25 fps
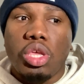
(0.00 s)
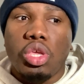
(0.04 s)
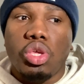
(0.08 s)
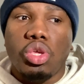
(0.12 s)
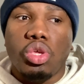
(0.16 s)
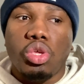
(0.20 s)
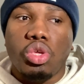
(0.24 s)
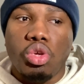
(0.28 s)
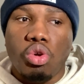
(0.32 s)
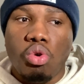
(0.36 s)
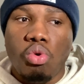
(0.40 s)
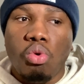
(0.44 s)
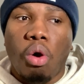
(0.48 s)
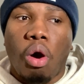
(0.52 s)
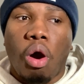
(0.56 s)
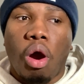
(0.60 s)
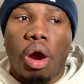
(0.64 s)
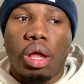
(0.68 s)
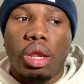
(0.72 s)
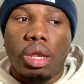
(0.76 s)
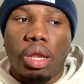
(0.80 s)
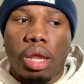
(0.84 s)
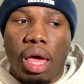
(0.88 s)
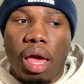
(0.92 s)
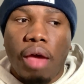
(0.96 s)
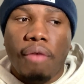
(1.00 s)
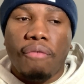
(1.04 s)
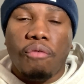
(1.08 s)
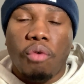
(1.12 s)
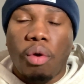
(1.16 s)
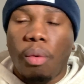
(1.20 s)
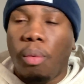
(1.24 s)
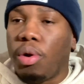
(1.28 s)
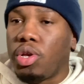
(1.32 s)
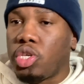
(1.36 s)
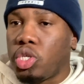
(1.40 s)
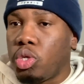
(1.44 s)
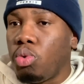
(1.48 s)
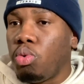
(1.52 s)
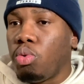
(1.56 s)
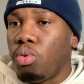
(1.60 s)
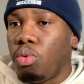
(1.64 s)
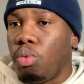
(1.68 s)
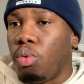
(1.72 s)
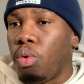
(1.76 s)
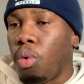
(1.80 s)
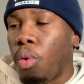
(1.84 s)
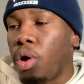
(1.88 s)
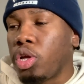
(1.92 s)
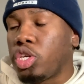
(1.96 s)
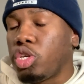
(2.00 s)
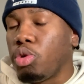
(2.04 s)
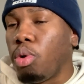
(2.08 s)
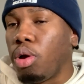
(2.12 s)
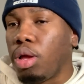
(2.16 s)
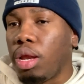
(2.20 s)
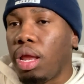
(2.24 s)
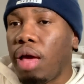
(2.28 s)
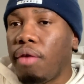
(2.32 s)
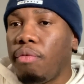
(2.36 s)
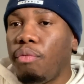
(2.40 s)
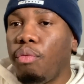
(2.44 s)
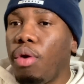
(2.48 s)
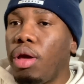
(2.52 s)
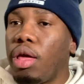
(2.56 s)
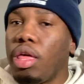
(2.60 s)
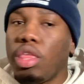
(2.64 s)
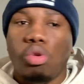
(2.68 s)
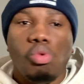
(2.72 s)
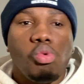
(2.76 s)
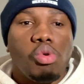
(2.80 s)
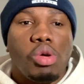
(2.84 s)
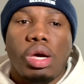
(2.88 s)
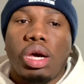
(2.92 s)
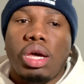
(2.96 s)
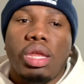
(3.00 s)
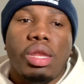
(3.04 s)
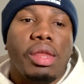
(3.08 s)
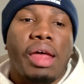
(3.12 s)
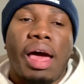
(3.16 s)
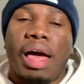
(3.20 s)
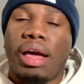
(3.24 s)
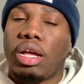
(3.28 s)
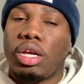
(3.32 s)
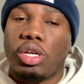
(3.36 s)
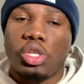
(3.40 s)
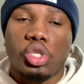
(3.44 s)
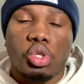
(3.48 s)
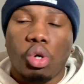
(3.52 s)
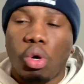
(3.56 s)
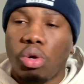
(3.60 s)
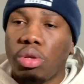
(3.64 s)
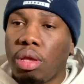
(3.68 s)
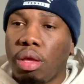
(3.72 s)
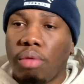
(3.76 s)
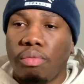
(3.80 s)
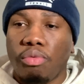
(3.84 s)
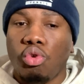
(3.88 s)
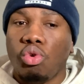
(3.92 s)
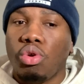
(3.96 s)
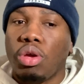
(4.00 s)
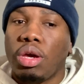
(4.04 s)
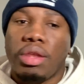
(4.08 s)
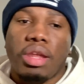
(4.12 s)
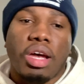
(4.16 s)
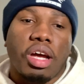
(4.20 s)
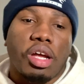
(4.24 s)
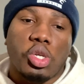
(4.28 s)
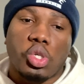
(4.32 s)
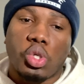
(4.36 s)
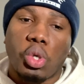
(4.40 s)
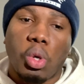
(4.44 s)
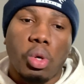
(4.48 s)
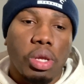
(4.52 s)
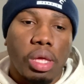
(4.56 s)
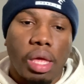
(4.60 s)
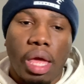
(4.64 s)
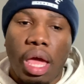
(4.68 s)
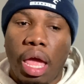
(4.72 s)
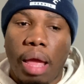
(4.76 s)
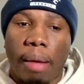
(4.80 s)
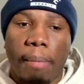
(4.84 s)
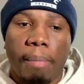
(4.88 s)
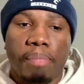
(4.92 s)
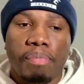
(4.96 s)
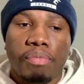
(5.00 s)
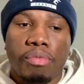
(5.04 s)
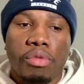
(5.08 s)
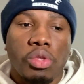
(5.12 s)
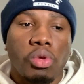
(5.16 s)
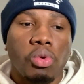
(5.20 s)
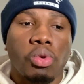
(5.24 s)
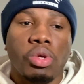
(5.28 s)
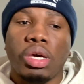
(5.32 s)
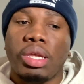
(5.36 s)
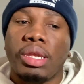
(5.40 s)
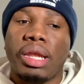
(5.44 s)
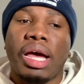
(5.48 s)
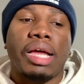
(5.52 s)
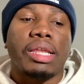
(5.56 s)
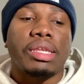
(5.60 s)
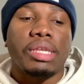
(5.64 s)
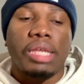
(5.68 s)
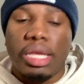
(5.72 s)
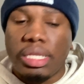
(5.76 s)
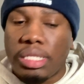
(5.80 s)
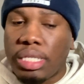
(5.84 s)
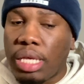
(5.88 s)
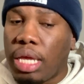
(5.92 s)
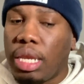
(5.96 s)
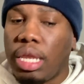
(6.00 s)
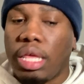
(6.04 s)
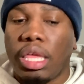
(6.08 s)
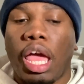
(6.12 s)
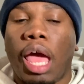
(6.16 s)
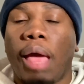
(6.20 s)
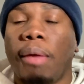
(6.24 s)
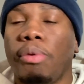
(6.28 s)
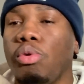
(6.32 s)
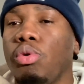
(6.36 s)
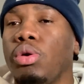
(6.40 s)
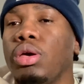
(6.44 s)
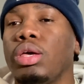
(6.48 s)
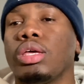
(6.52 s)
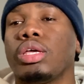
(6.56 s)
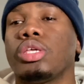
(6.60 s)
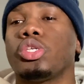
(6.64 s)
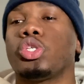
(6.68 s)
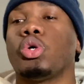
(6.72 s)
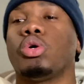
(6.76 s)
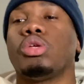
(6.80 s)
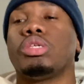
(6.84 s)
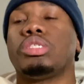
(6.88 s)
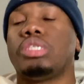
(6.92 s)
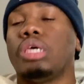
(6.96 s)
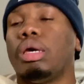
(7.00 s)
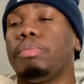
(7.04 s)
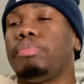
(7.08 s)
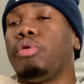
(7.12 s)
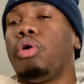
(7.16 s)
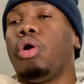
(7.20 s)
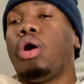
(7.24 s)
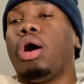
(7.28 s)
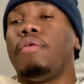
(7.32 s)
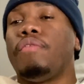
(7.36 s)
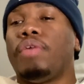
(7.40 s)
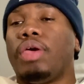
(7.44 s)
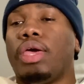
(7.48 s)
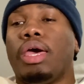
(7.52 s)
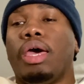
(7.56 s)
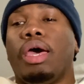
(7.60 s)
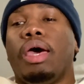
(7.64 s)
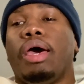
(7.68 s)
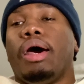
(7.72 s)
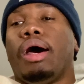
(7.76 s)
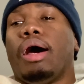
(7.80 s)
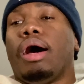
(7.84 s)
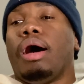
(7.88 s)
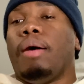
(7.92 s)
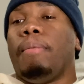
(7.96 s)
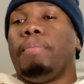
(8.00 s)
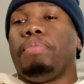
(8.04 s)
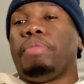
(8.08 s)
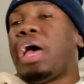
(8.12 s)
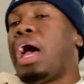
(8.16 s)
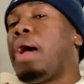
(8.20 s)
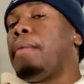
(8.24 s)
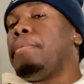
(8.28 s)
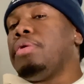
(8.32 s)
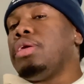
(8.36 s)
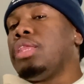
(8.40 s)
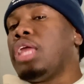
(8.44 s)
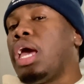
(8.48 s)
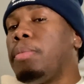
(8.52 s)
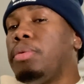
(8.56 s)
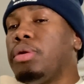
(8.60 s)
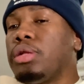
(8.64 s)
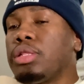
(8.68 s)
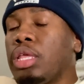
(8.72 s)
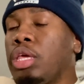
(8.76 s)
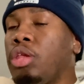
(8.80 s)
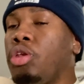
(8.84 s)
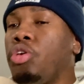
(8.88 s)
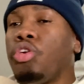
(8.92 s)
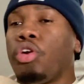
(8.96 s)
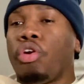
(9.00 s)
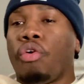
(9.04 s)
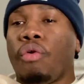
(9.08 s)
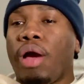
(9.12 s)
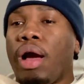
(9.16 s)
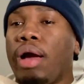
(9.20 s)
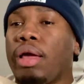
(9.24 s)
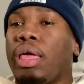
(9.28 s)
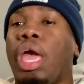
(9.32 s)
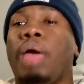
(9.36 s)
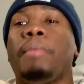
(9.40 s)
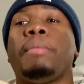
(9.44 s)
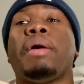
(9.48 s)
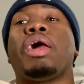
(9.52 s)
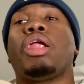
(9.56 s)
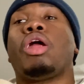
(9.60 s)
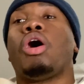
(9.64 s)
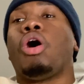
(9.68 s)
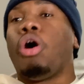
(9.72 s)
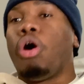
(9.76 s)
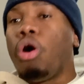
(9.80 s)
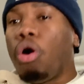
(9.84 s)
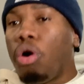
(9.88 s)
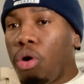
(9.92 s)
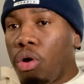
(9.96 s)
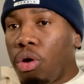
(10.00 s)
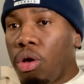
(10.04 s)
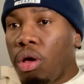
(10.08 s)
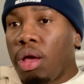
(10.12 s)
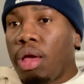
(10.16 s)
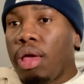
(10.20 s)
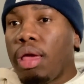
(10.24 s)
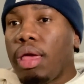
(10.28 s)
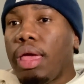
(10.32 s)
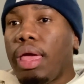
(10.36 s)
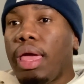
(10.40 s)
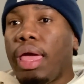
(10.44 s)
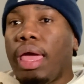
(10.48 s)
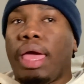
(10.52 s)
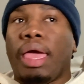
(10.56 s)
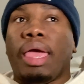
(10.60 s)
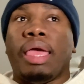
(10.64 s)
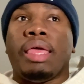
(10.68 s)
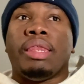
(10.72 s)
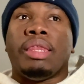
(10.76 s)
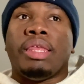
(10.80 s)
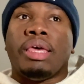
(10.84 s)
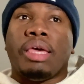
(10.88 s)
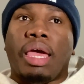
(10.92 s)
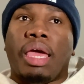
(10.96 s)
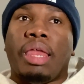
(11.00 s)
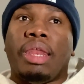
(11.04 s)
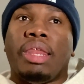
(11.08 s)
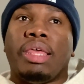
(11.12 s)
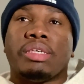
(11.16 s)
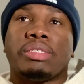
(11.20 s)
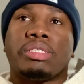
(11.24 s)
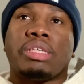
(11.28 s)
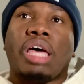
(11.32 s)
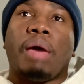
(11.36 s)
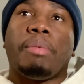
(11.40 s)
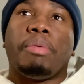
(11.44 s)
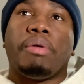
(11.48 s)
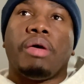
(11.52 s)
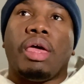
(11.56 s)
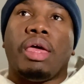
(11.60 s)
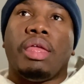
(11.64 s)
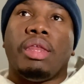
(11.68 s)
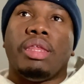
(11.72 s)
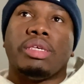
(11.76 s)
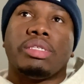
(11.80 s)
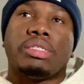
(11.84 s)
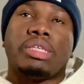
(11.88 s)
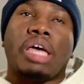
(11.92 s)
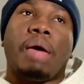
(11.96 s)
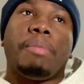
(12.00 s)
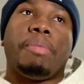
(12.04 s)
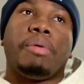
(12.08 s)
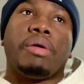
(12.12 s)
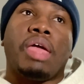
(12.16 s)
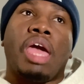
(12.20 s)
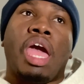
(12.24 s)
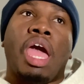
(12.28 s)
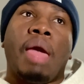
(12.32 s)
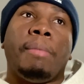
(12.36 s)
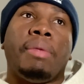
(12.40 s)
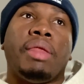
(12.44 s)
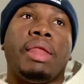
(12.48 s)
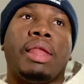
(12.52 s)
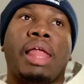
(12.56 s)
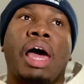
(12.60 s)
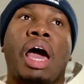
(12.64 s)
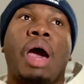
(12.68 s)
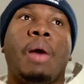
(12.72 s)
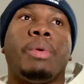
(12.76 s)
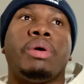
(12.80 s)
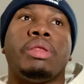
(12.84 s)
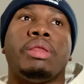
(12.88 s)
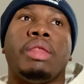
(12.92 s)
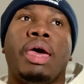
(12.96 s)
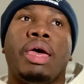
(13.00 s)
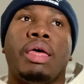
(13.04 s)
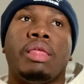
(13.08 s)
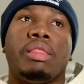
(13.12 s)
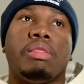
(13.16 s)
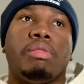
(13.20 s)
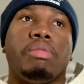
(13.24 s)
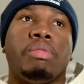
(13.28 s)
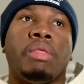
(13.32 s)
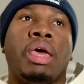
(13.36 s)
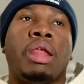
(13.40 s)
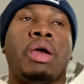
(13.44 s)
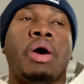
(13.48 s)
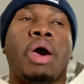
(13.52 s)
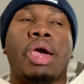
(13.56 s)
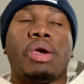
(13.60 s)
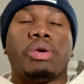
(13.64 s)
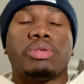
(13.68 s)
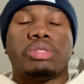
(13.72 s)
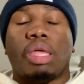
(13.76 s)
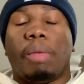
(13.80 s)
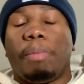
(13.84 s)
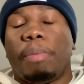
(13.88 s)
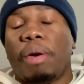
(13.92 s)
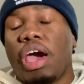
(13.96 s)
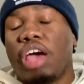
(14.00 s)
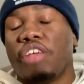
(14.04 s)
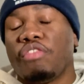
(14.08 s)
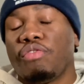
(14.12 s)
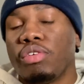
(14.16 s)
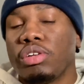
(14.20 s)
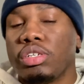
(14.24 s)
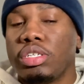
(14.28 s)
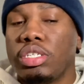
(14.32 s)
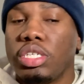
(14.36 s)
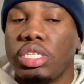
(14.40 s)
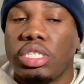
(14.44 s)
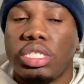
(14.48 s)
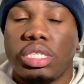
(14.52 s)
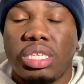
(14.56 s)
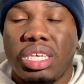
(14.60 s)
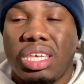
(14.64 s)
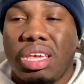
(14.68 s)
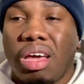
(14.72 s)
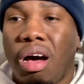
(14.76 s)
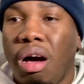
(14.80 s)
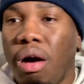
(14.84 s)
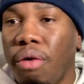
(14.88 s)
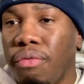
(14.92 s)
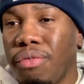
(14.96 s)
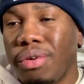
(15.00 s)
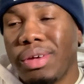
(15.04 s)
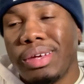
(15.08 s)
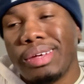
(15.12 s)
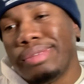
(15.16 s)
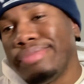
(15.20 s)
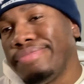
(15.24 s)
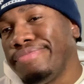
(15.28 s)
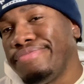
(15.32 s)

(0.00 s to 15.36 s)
You are left with what you were left with, and you could not control the game. You could not dictate the game. You couldn't control the tempo of it. Not being able to lean on your ground game at all in this type of game, and allowing that Ohio State pass rush to just tee off.